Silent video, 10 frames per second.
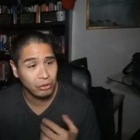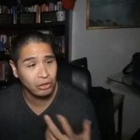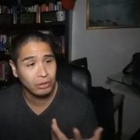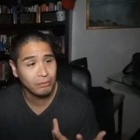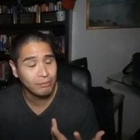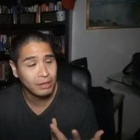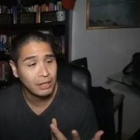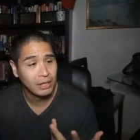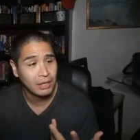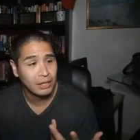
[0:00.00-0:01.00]
are all.
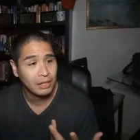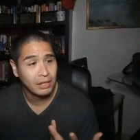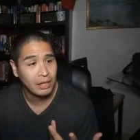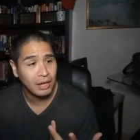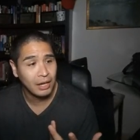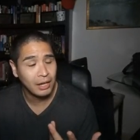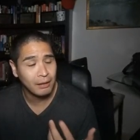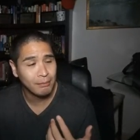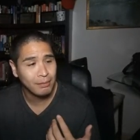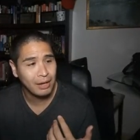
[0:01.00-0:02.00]

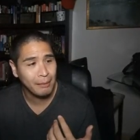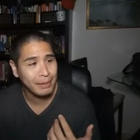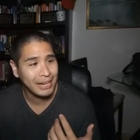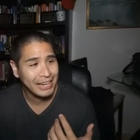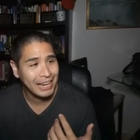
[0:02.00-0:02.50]
I mean, I